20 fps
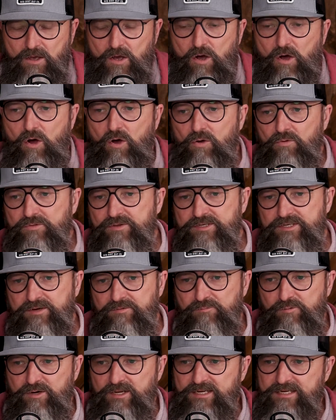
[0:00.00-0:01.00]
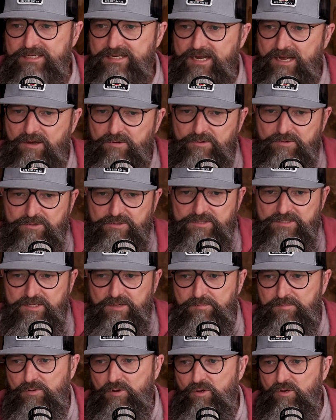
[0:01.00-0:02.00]
encounters
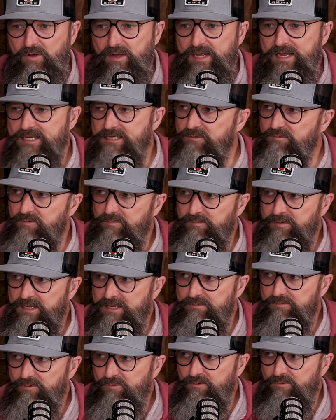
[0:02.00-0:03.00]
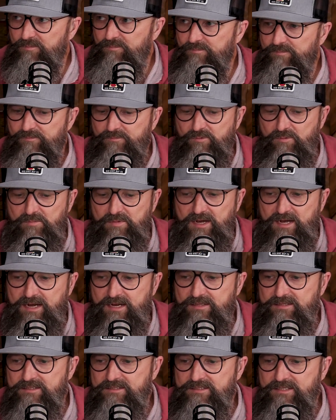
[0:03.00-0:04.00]
that Paul has with people mm-hmm. from
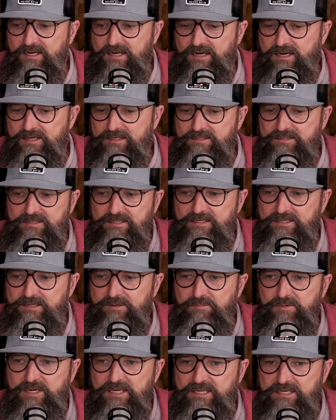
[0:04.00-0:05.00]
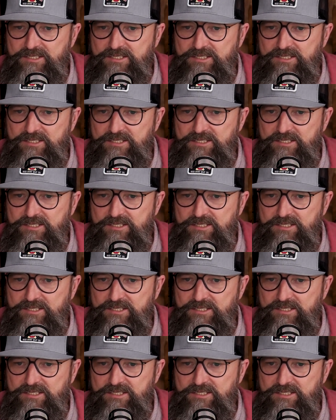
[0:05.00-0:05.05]
island to island, and then when he